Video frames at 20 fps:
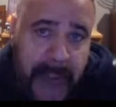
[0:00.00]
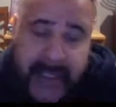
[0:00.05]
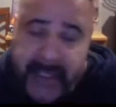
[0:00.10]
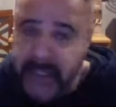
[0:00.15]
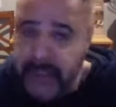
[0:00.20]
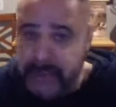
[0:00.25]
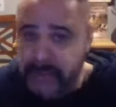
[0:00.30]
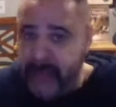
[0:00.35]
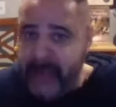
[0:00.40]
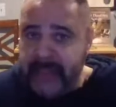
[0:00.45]
He
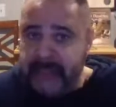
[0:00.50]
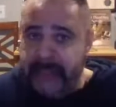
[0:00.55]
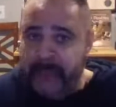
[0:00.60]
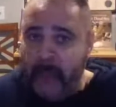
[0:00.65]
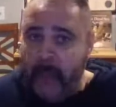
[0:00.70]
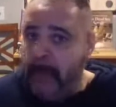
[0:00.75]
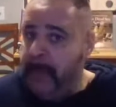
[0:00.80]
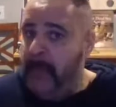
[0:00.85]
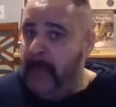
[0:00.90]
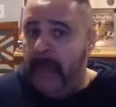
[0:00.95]
can
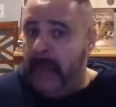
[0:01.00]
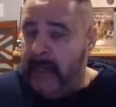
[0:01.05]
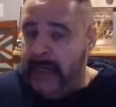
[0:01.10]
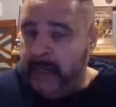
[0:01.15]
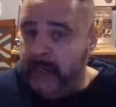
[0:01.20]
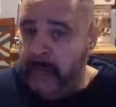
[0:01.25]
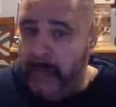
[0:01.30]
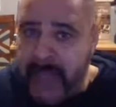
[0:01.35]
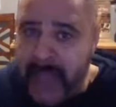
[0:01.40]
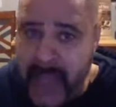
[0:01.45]
transform
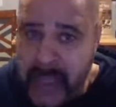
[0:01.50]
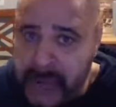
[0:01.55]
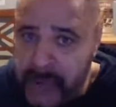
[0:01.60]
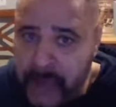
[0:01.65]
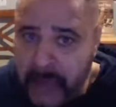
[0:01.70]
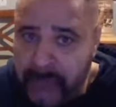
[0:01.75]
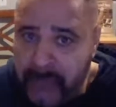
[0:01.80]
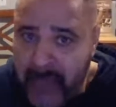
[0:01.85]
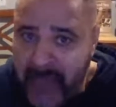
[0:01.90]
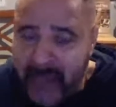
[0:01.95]
into an
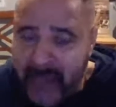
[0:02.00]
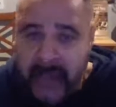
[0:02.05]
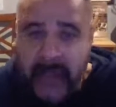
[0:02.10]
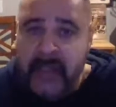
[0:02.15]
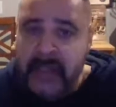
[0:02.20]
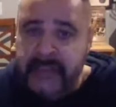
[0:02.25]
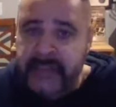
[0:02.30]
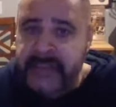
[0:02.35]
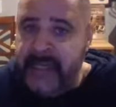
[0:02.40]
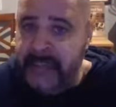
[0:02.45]
angel of light,
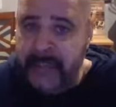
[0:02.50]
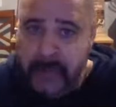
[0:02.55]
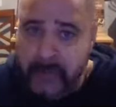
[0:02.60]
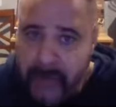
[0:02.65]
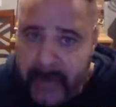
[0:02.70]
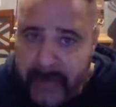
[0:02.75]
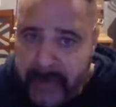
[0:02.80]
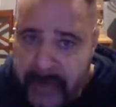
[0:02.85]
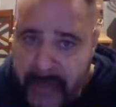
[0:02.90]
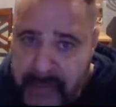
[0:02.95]
2
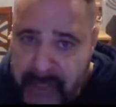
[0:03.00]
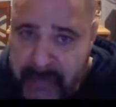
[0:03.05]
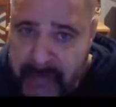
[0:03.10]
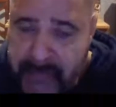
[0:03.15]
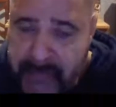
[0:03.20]
Corinthians